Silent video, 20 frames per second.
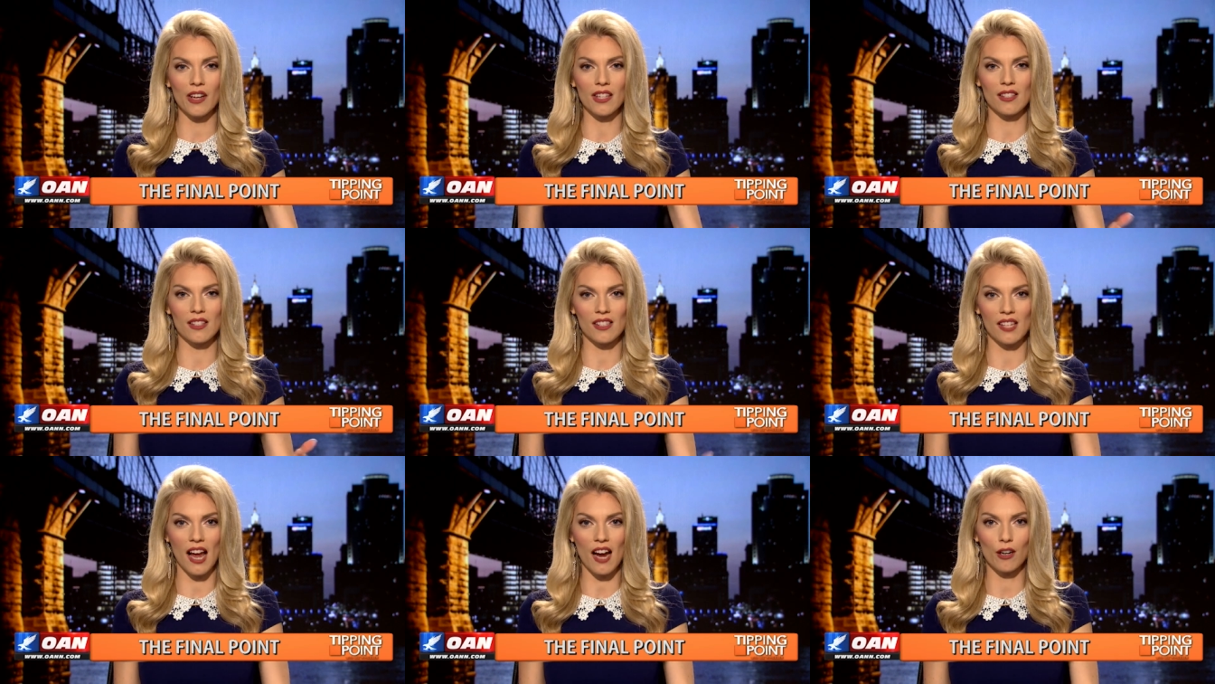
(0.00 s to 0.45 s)
and
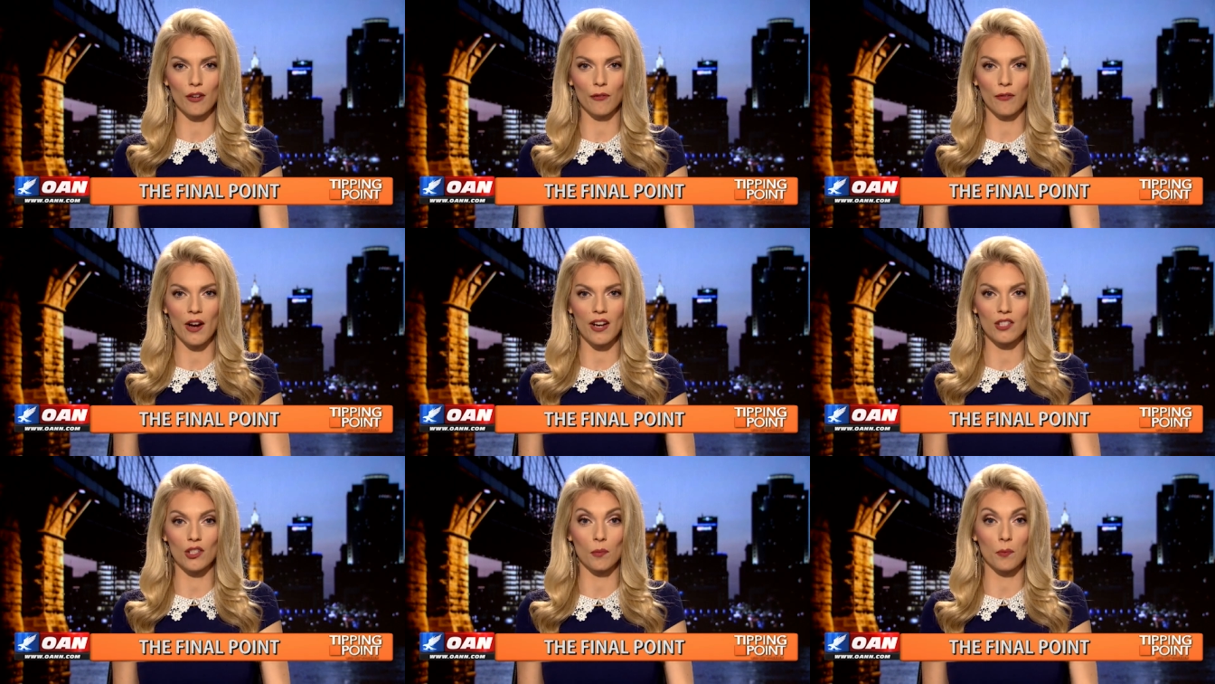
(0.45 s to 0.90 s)

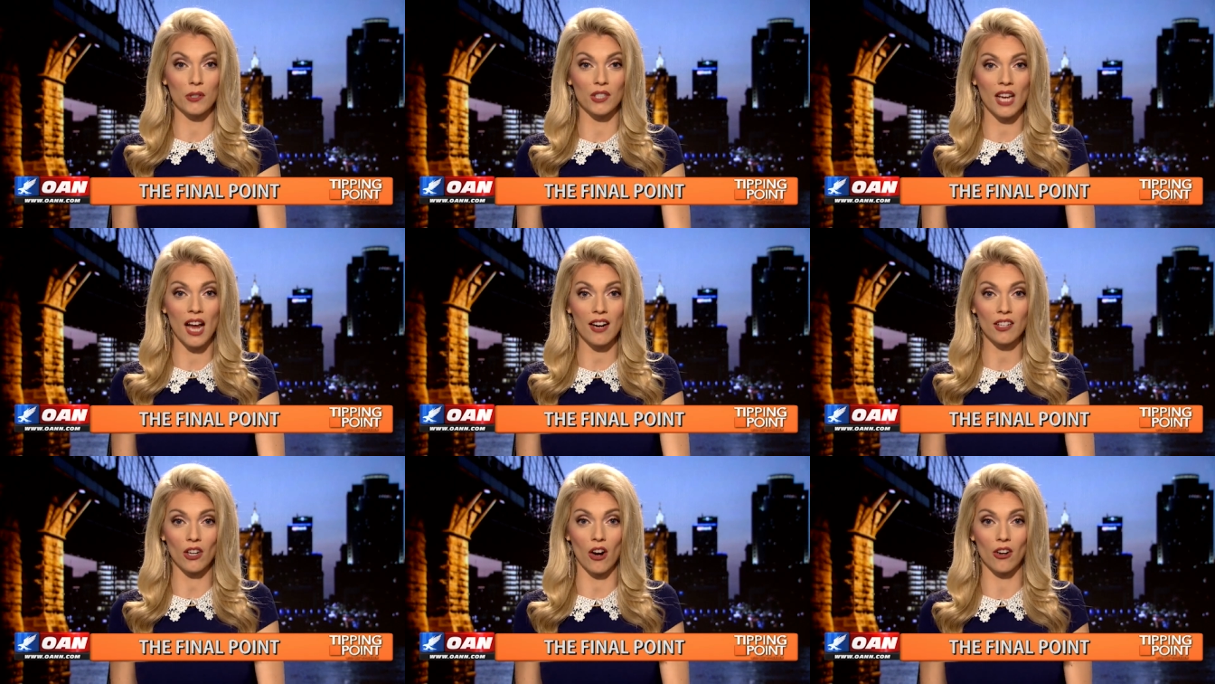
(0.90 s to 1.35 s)
sacrifice to
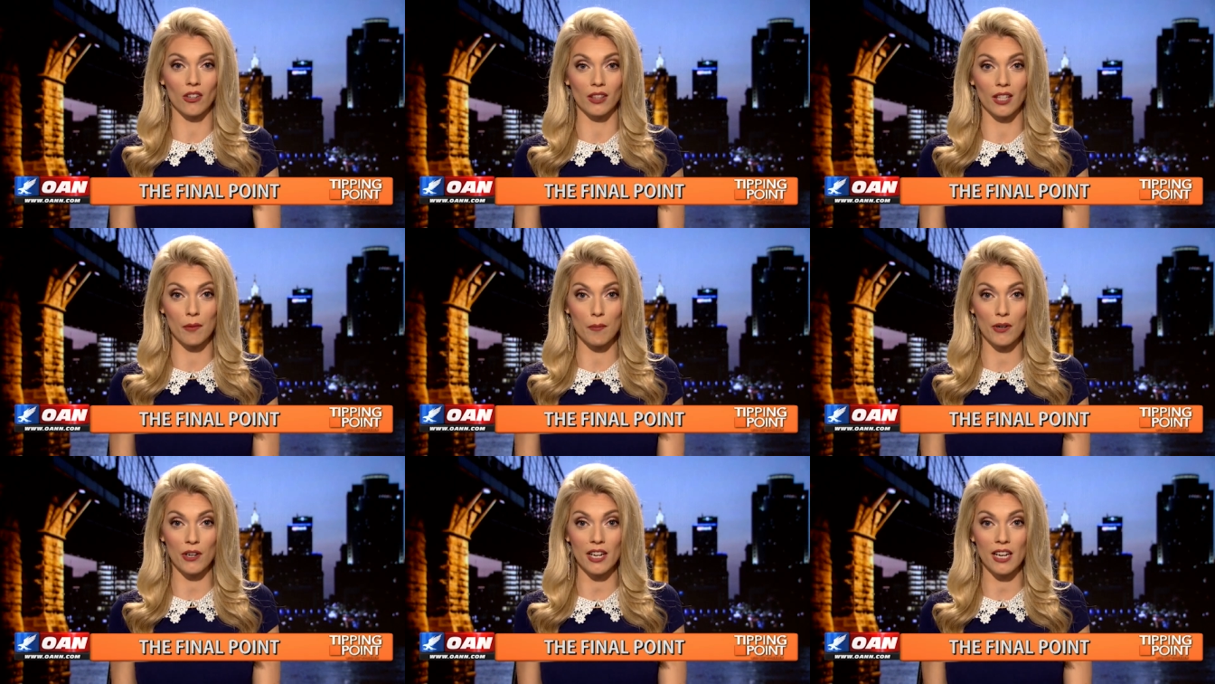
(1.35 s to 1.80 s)
protect our
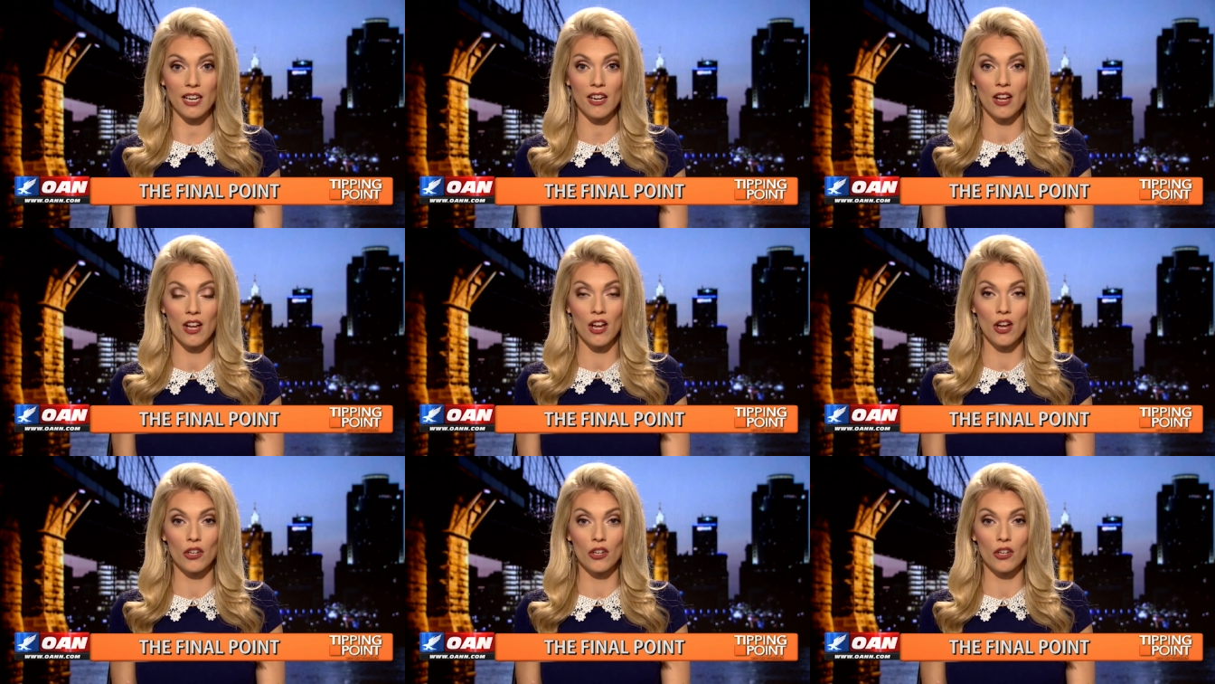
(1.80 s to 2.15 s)
liberty